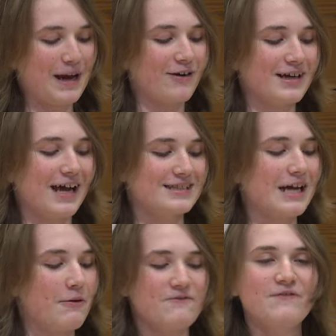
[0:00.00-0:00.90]
paradise
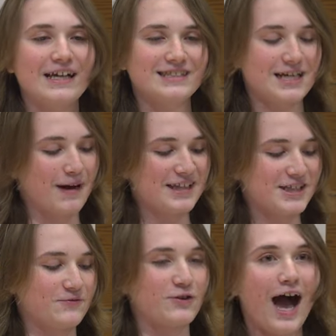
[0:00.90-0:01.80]
now infested by
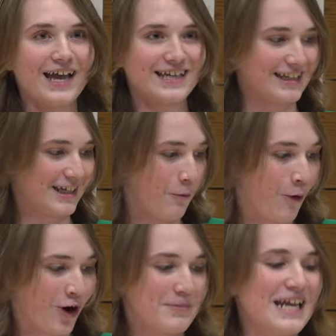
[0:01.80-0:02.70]
these fly-killing,
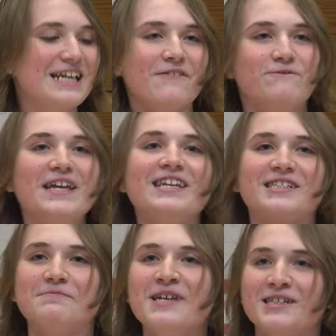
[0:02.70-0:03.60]
worm-eating,
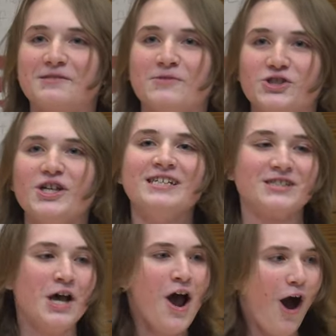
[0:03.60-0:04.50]
Venus-meanest
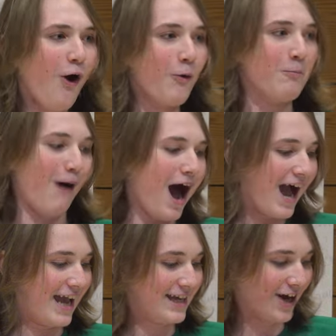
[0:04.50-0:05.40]
machines. Oh
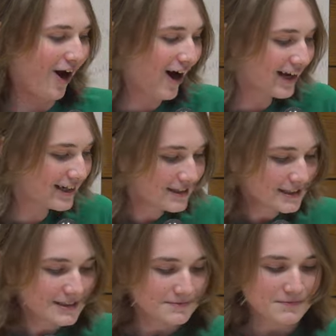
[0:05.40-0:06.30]
my God!
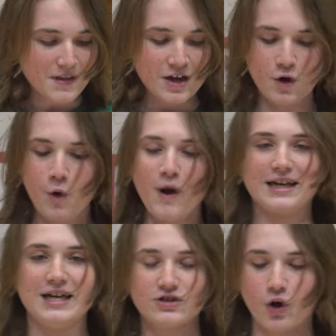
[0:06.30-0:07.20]

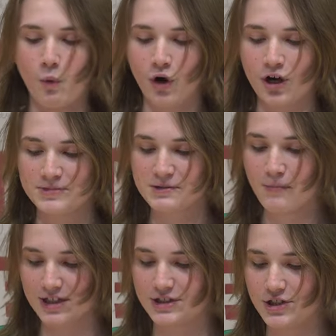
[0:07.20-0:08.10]
Quick, the worms
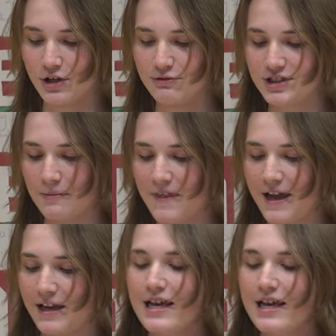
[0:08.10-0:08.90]
must do something.